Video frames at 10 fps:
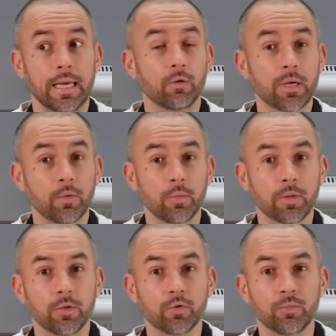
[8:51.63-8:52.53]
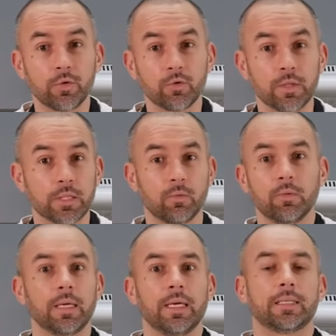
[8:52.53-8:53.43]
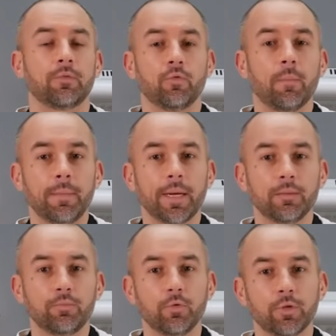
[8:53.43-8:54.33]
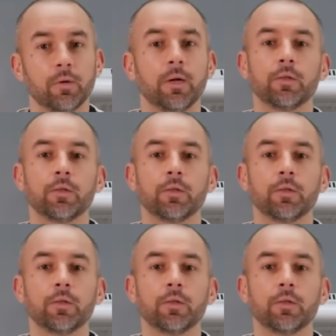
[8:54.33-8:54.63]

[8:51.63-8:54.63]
and in my opinion, it's very minimal as well.